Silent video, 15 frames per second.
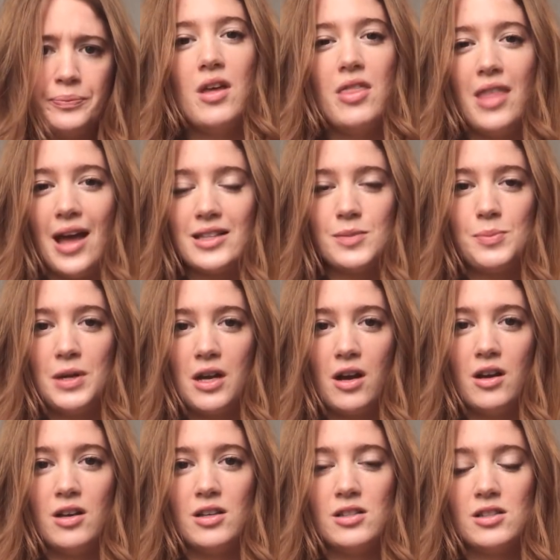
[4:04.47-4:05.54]
And that's
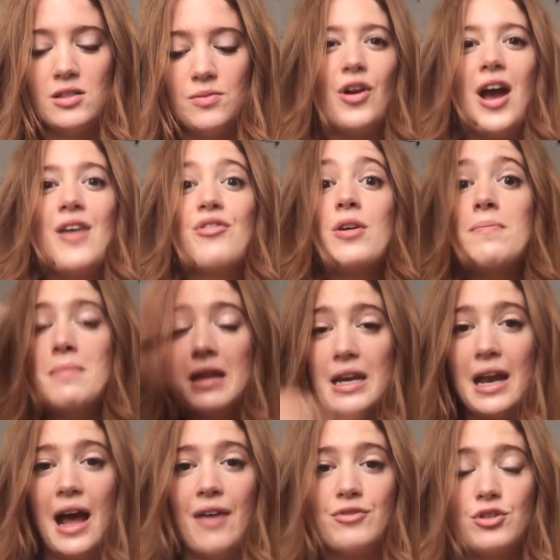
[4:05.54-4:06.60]
because for every
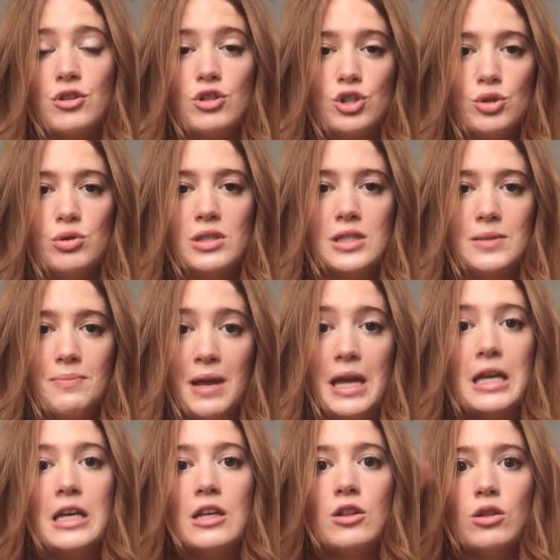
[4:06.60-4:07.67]
minute after the juice is
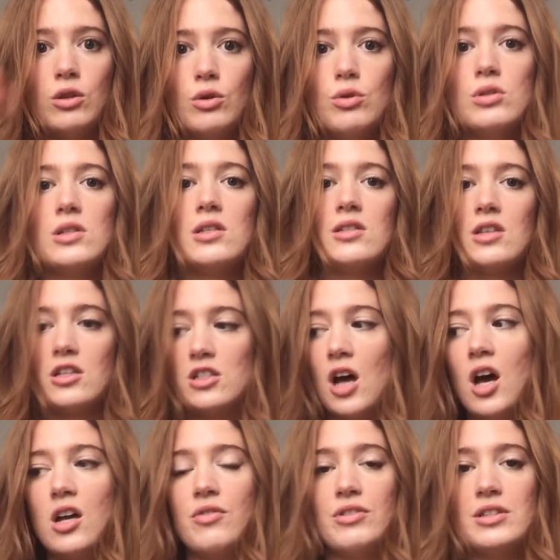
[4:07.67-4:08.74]
made, it loses a
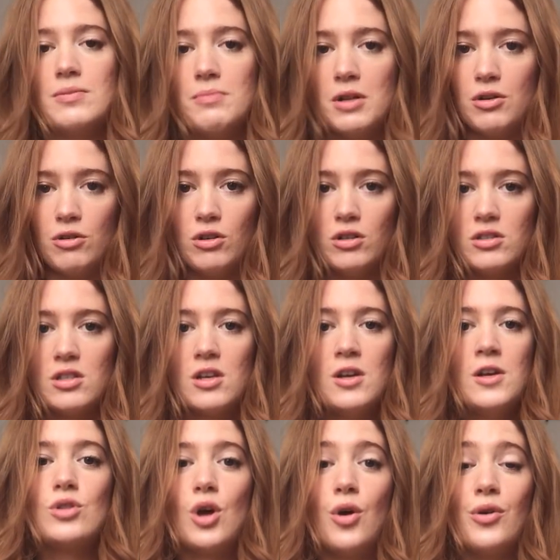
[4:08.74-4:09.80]
ton of its minerals.
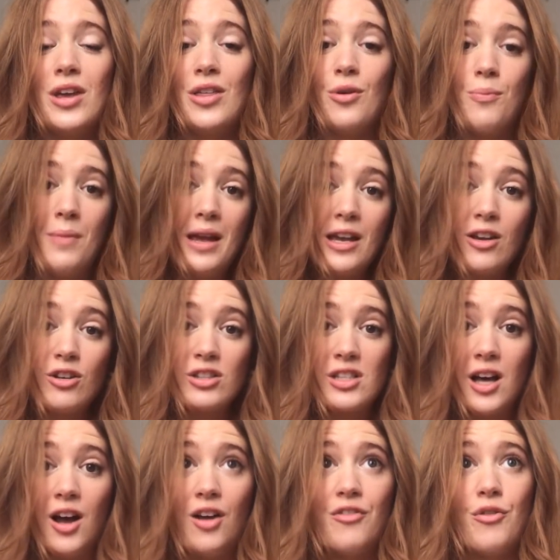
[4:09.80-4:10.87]
So either make it
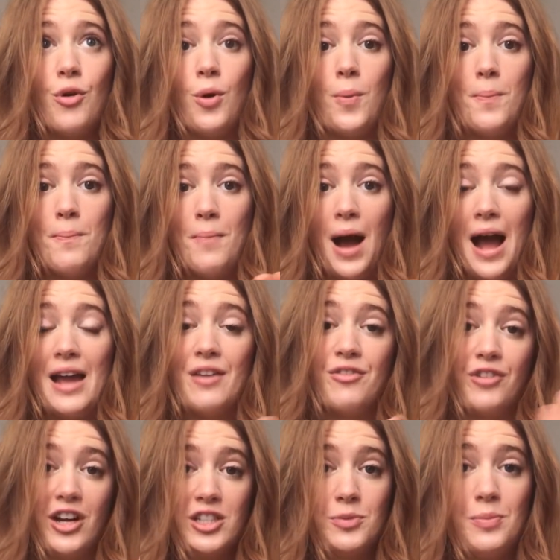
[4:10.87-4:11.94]
yourself or buy it
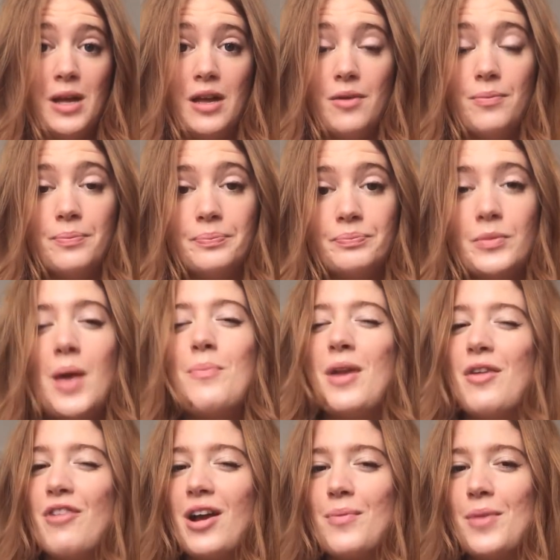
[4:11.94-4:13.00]
fresh made.
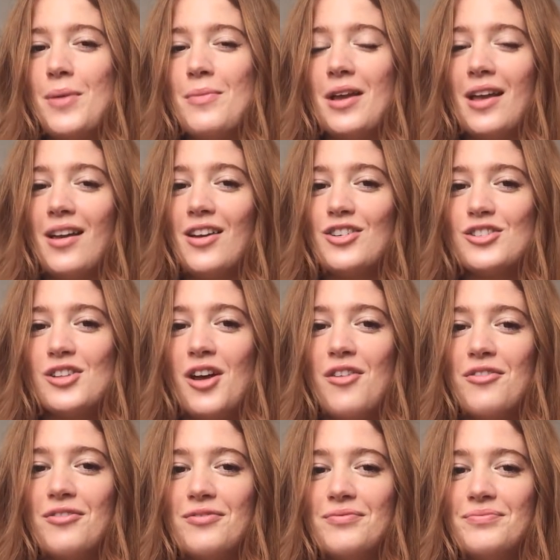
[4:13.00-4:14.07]
But I recommend making it
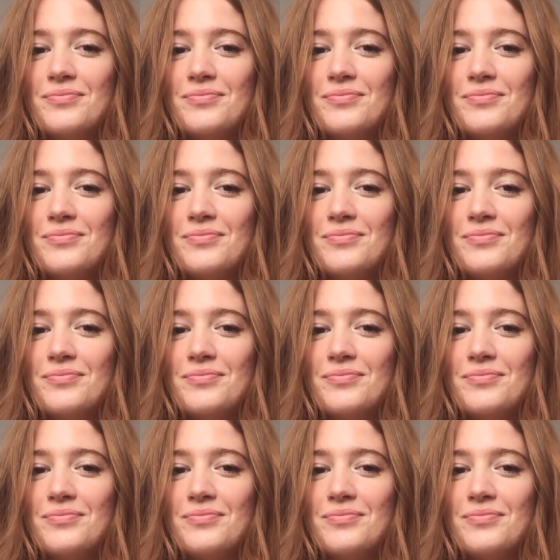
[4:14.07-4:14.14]
yourself.